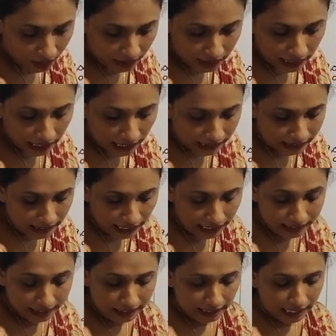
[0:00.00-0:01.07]
The last
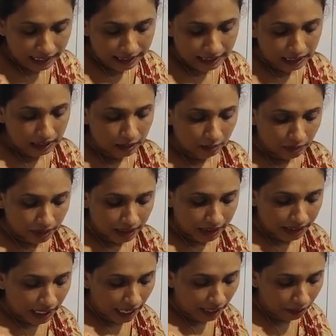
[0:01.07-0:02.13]
line item in
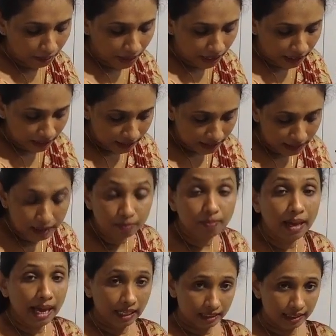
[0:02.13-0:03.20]
the trial balance, it's
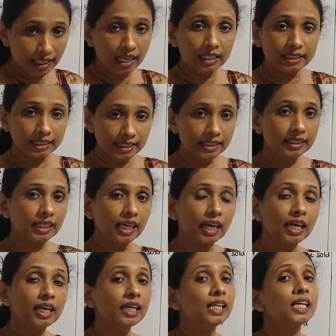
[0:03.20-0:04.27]
bank charges,
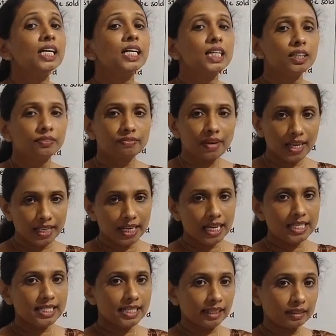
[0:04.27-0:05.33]
again a finance